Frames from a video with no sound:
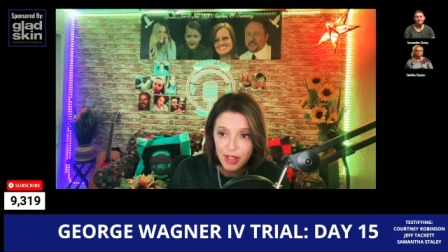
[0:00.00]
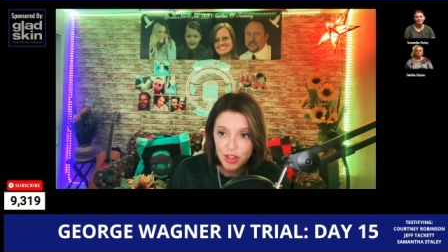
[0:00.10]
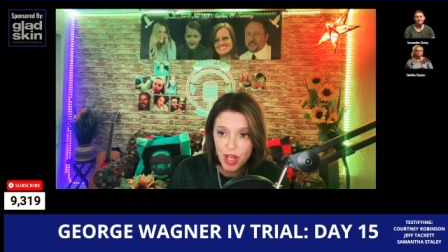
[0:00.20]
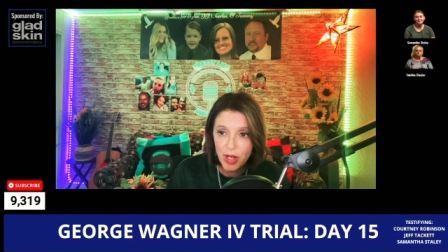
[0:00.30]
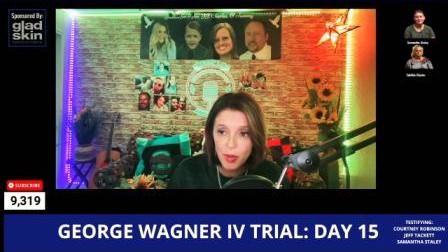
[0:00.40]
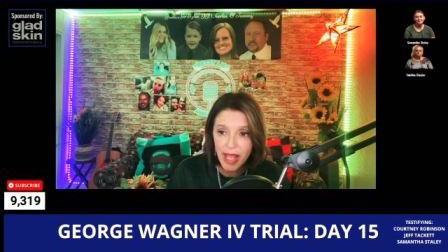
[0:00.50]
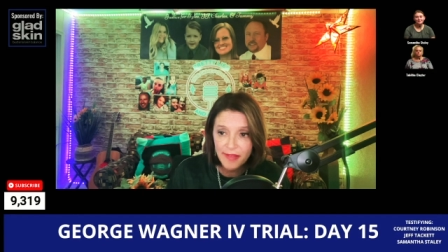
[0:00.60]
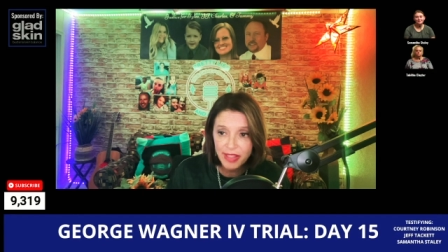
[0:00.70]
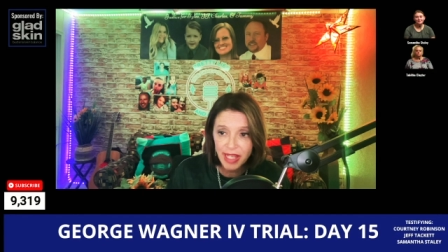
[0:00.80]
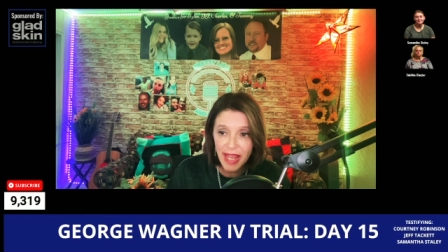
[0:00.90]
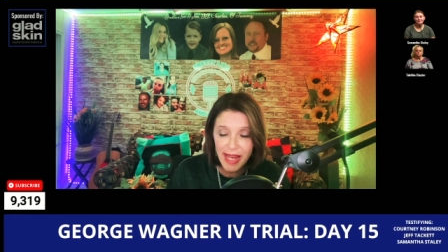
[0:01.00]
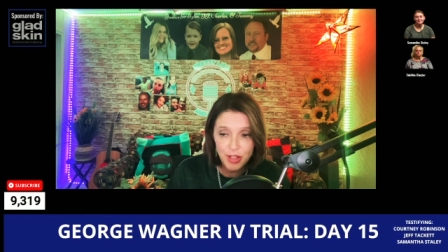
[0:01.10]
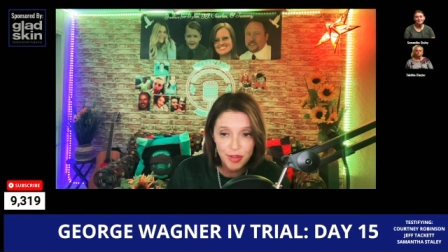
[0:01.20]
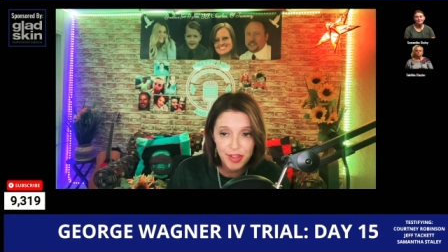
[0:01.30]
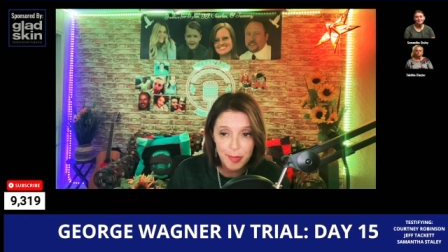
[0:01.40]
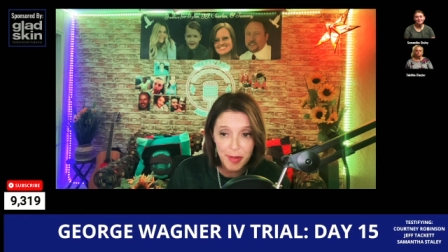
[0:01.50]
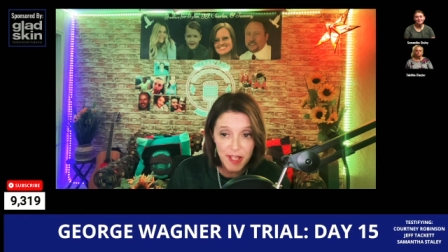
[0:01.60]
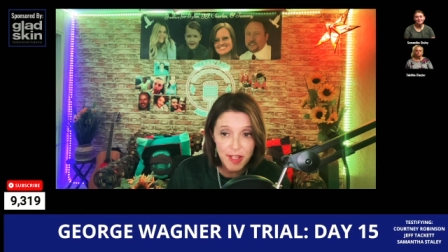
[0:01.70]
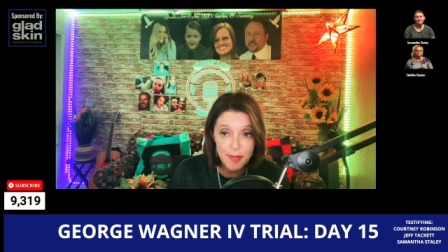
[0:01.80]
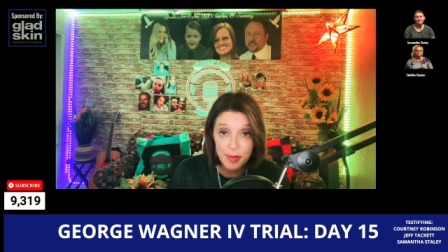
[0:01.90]
Jake would have to get Angela's
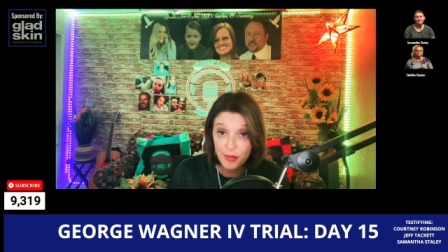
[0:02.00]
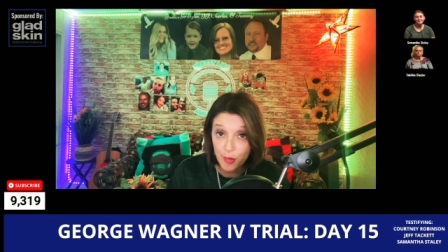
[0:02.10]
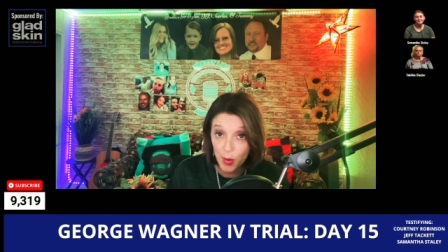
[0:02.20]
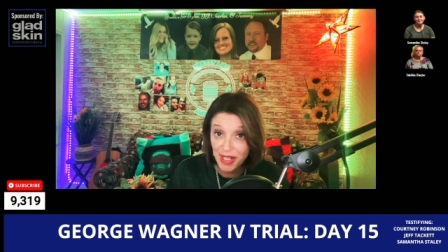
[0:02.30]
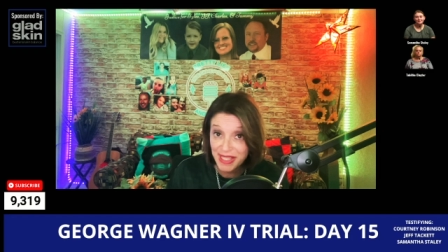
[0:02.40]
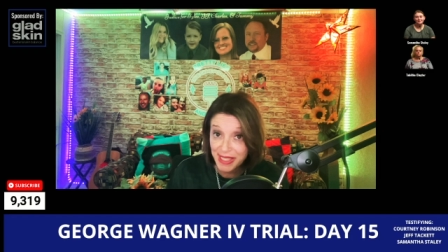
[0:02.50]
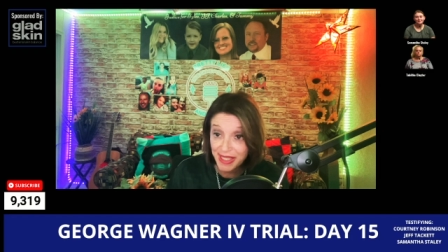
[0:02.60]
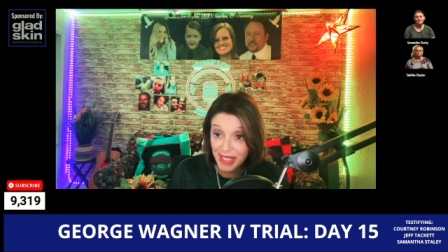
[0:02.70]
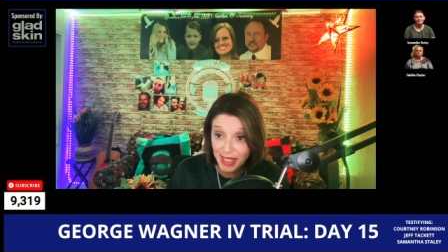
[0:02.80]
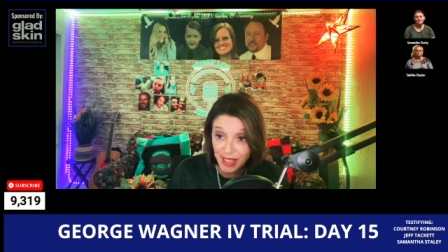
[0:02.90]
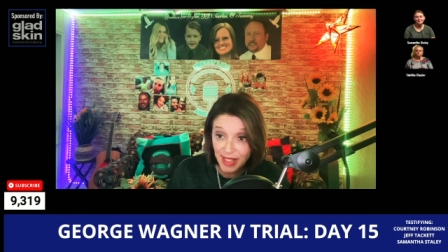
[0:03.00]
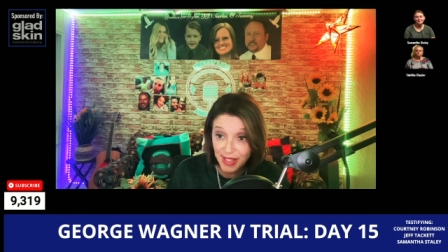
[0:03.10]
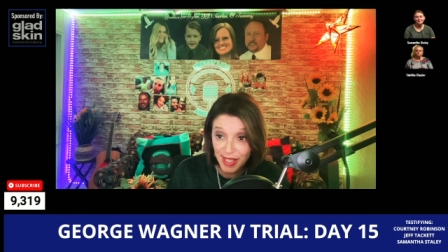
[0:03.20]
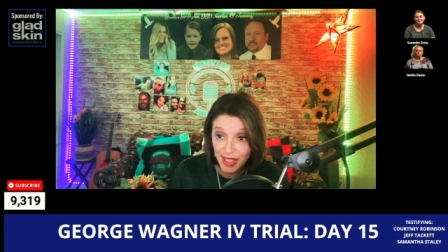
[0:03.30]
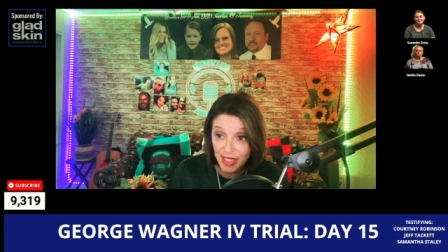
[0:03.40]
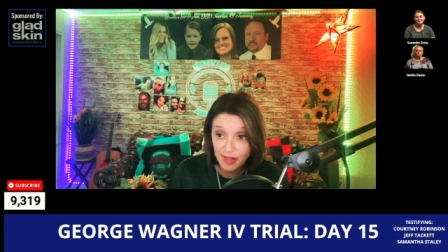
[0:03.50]
opinion before he did anything,